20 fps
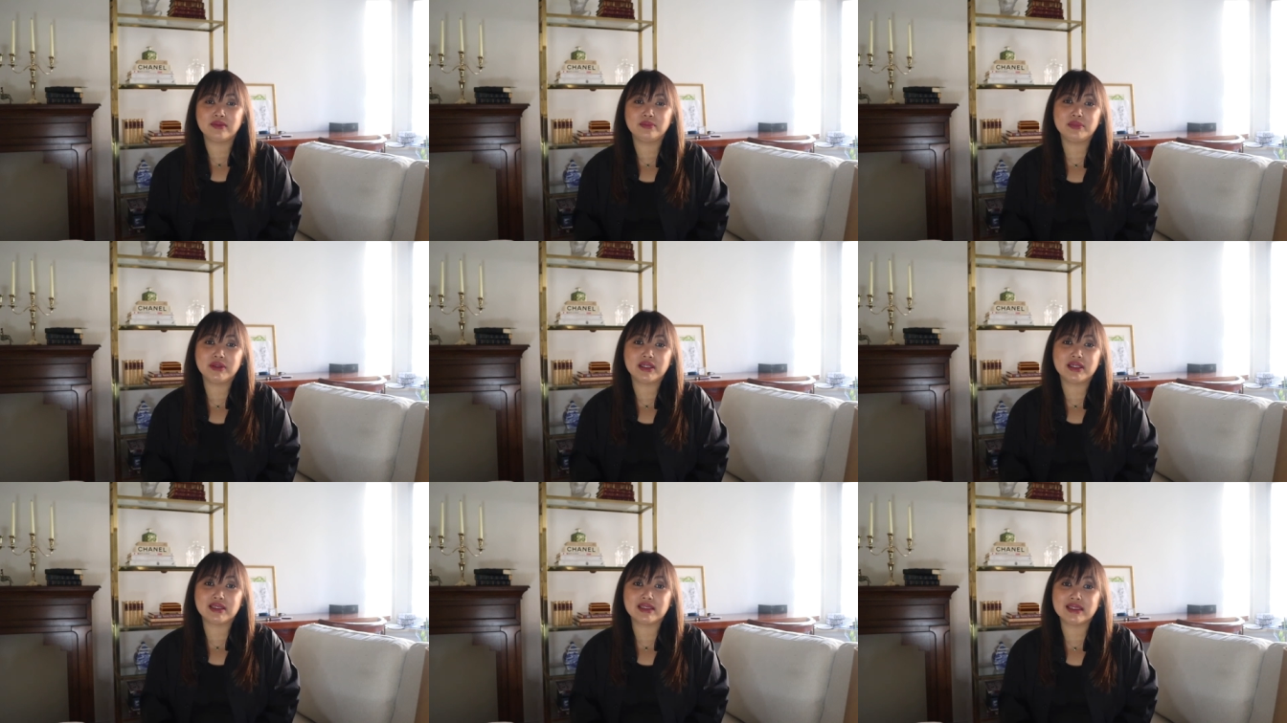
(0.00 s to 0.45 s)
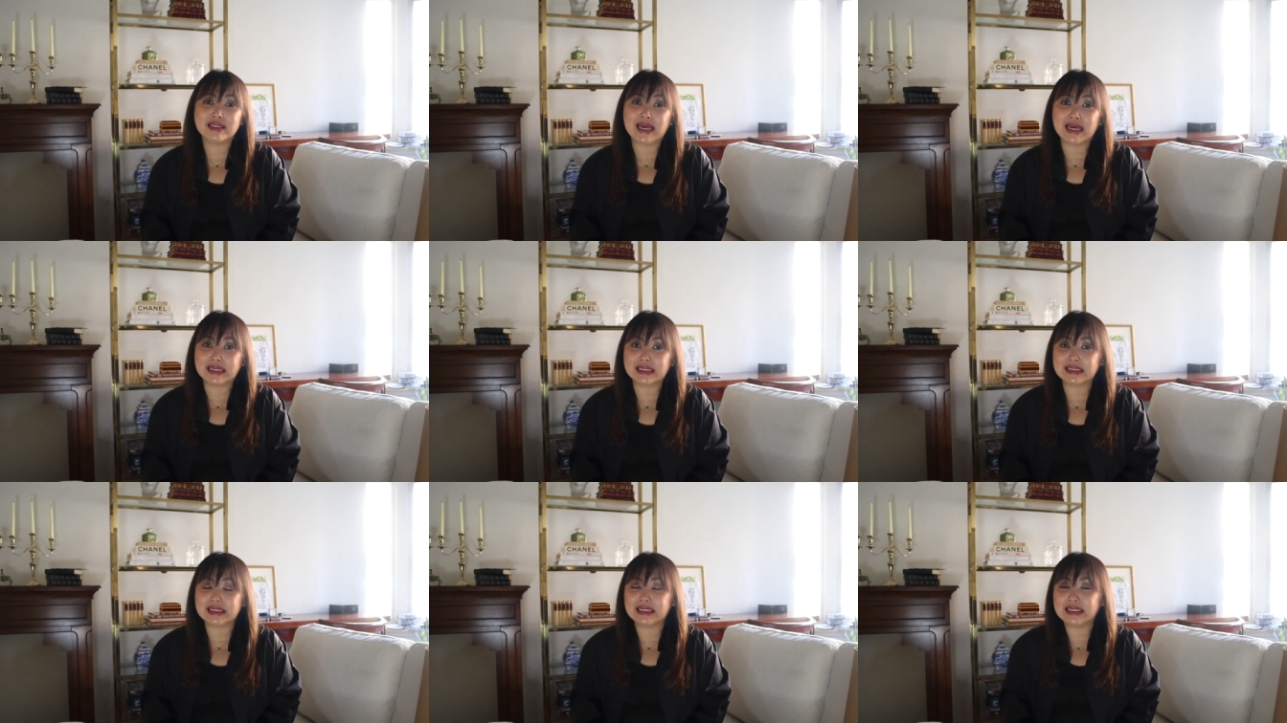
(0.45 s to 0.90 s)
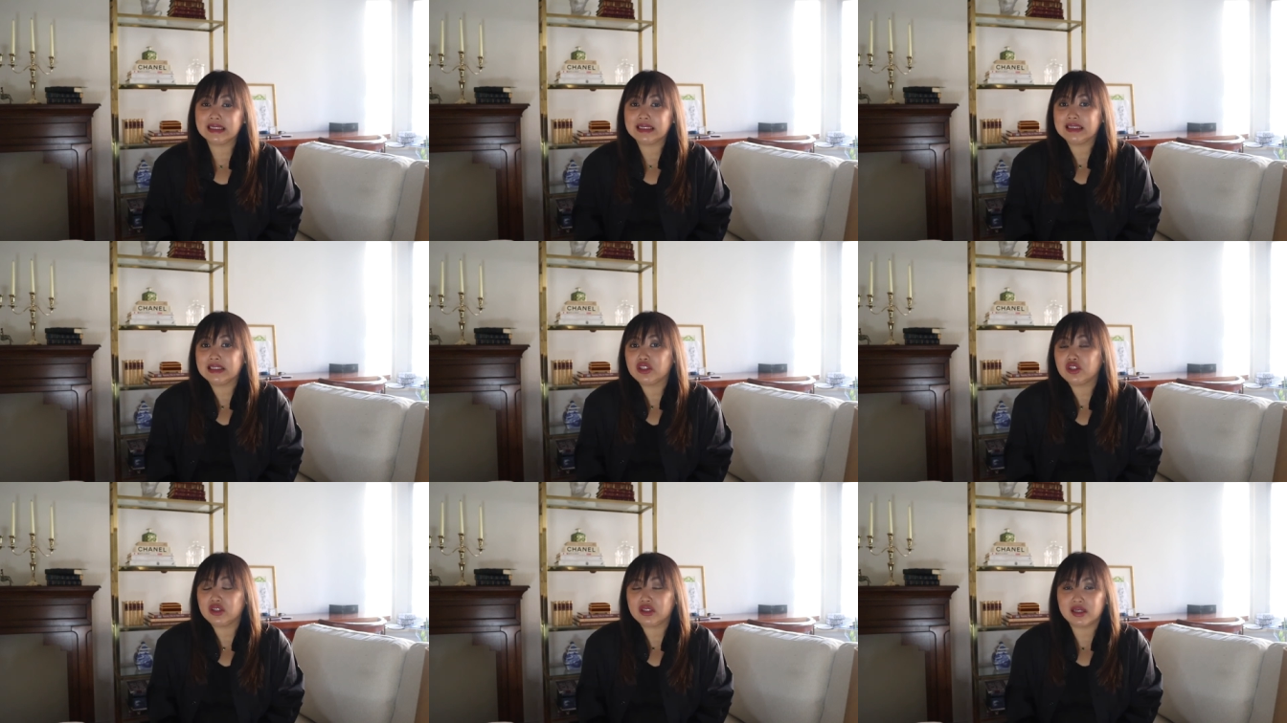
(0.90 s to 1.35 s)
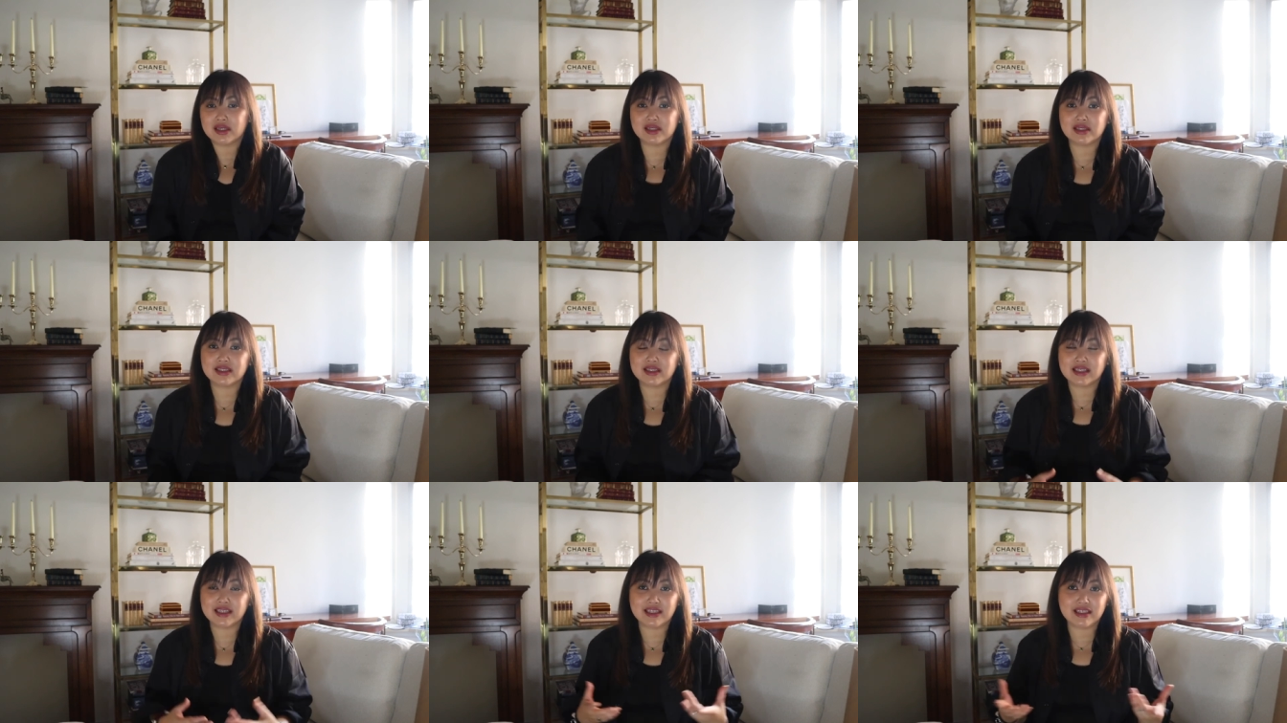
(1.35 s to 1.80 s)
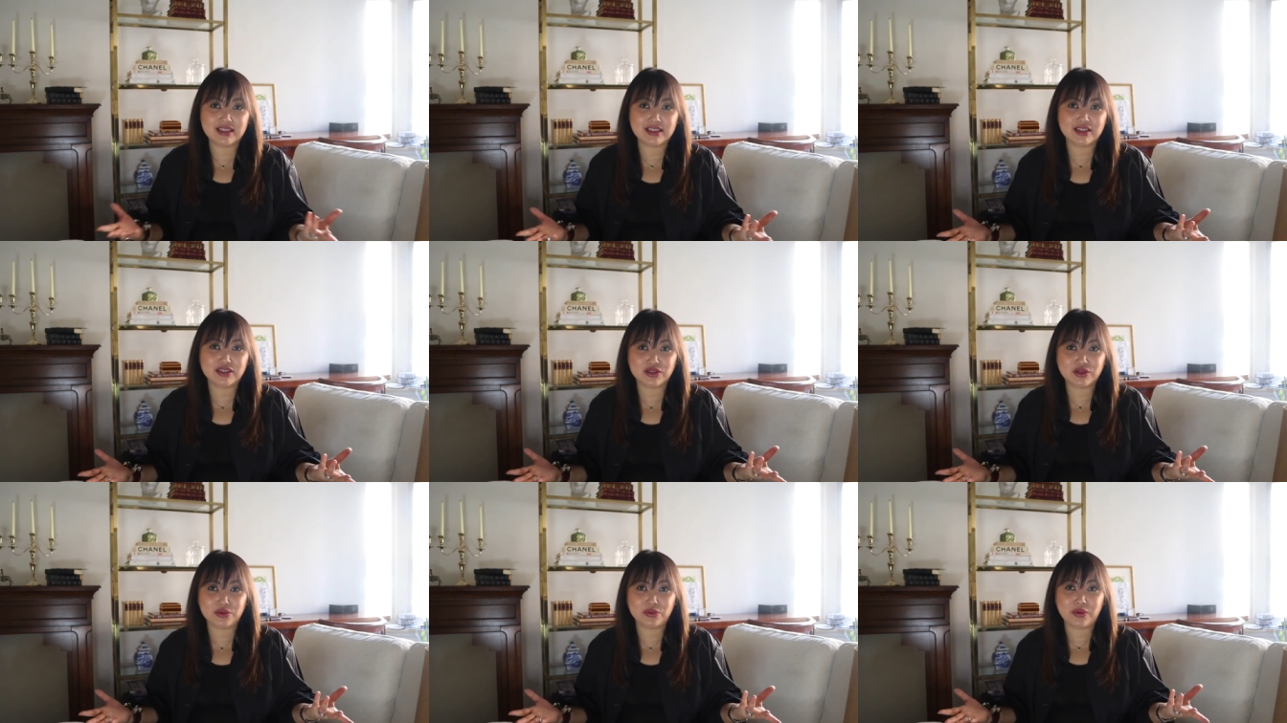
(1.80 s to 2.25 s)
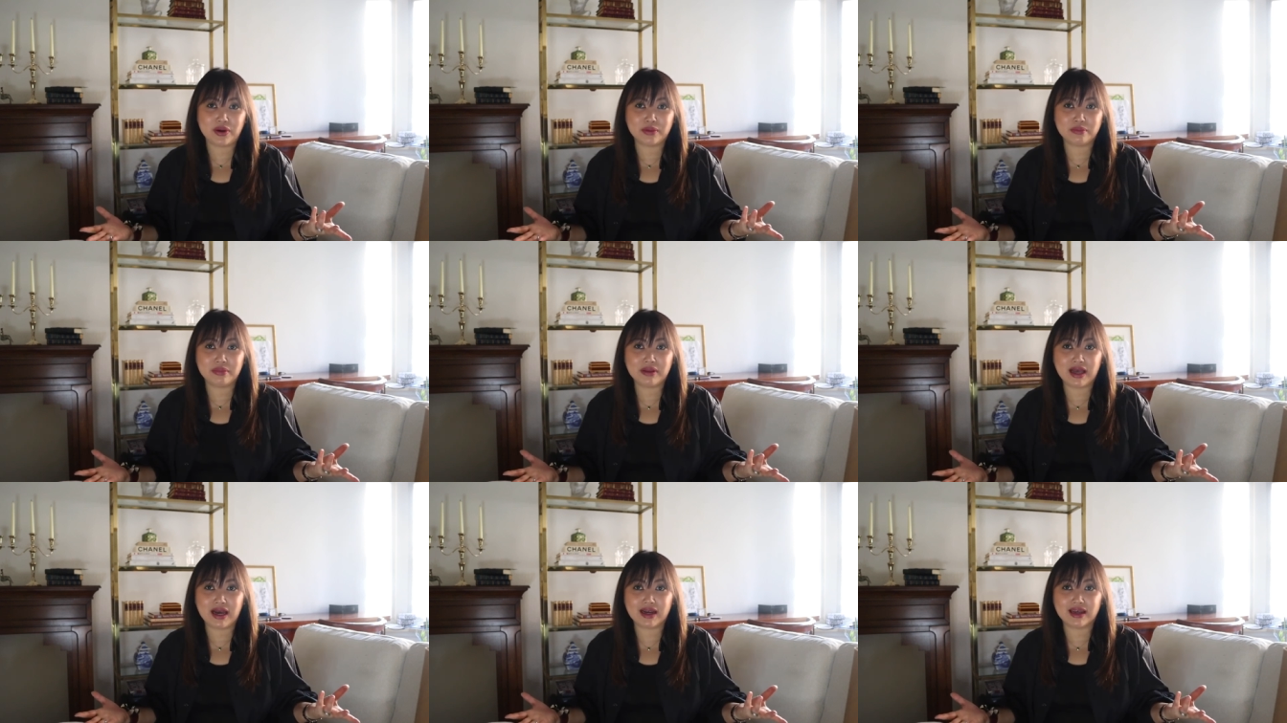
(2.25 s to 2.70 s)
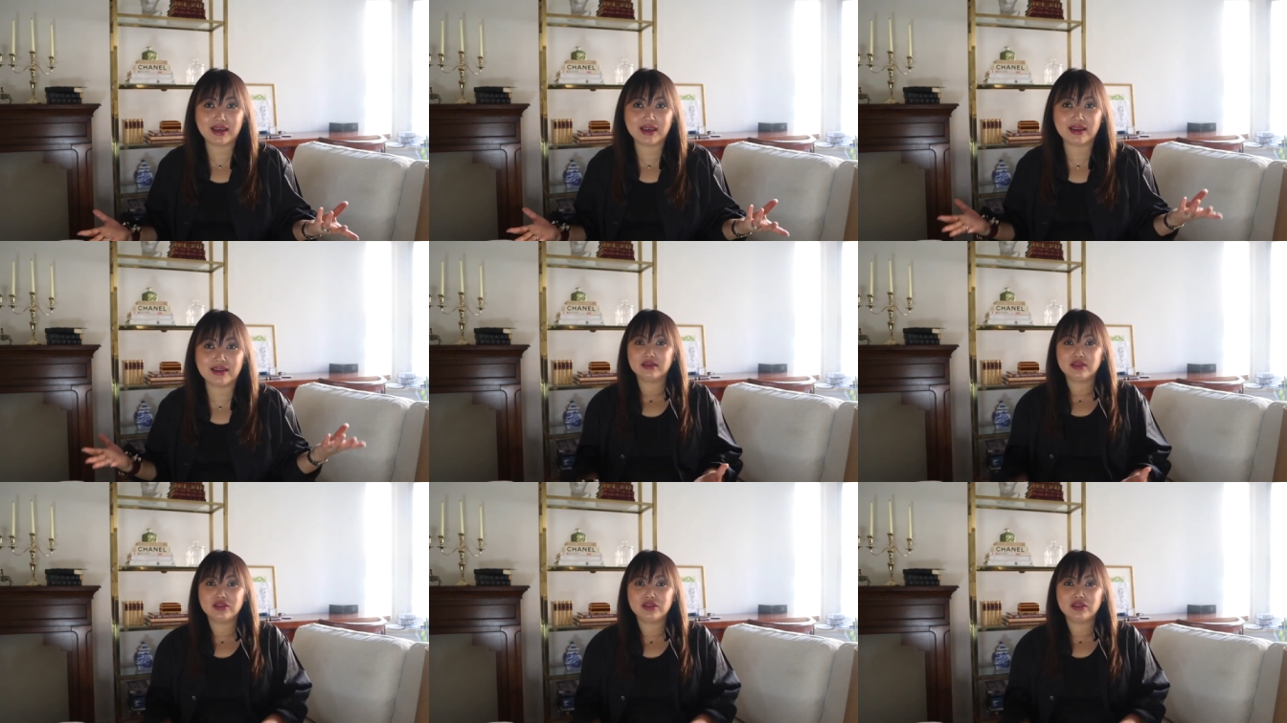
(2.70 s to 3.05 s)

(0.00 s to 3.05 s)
because yes it is just easy to wear black